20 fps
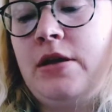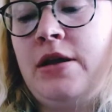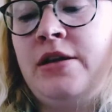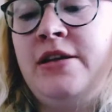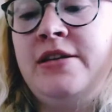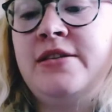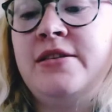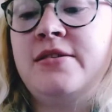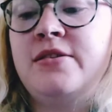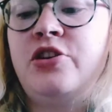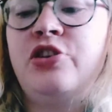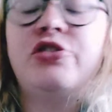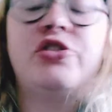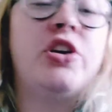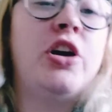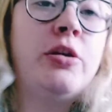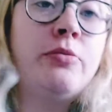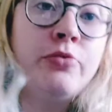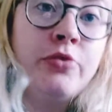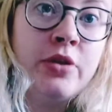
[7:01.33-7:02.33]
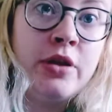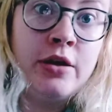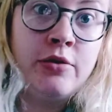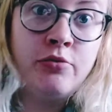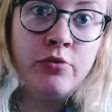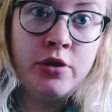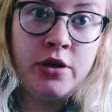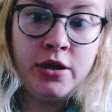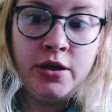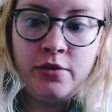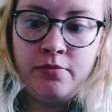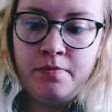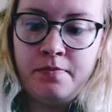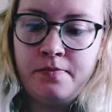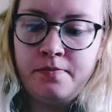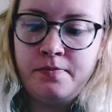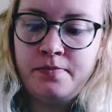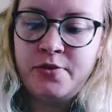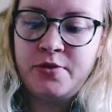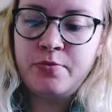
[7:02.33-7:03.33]
And this is your time to like really
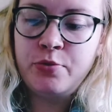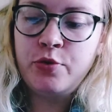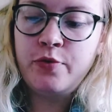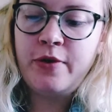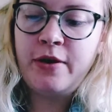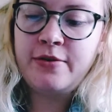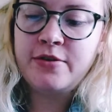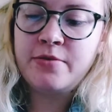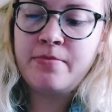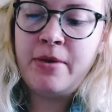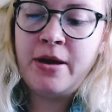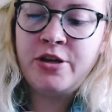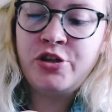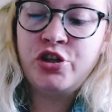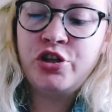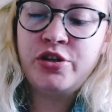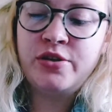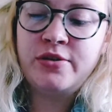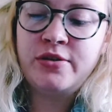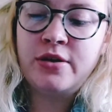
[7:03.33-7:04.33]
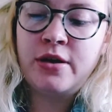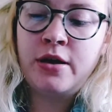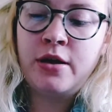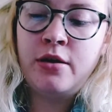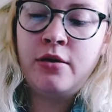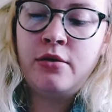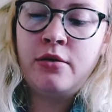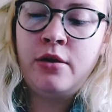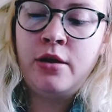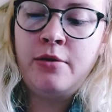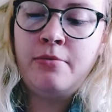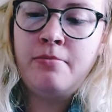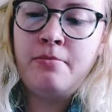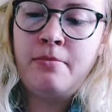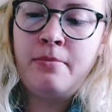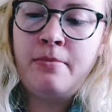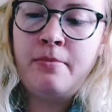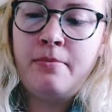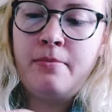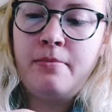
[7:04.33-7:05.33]
smooth out some edges that like
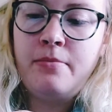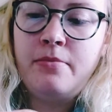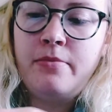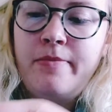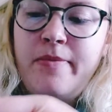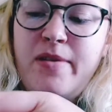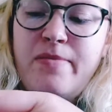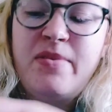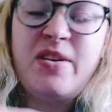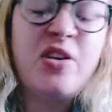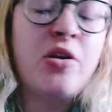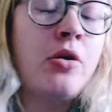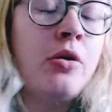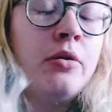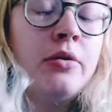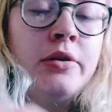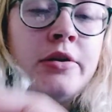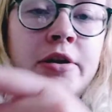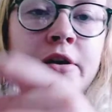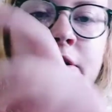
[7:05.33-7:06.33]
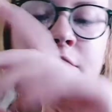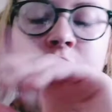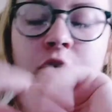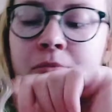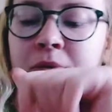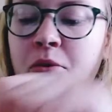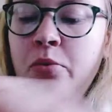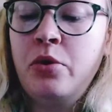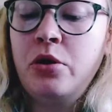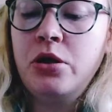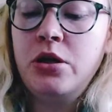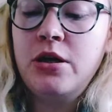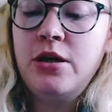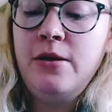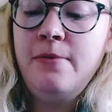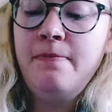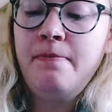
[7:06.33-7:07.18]
maybe got a little bit wonky.